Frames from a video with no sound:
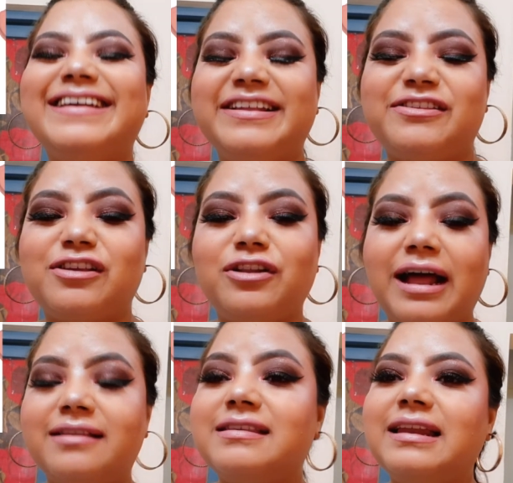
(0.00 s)
So
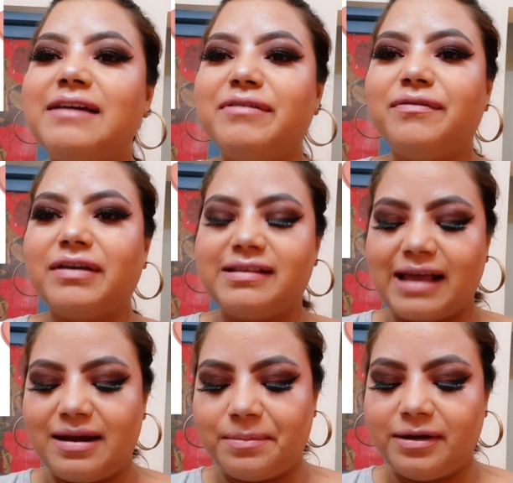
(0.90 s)
that's the level of
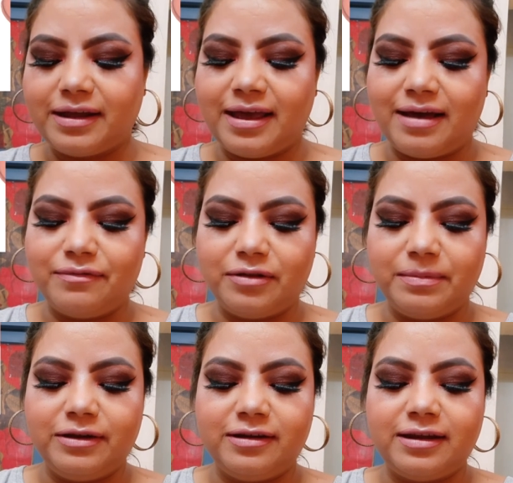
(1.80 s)
excitement I have with
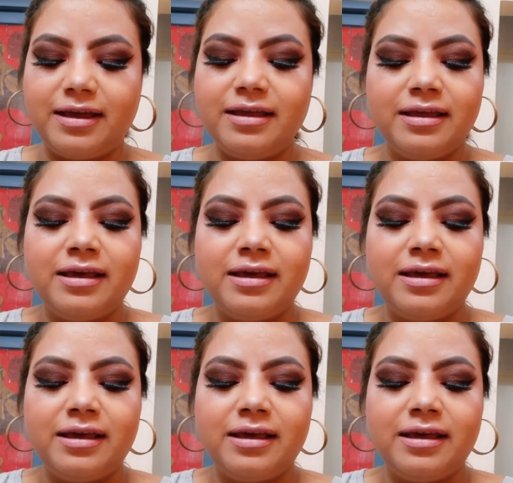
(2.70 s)
me today.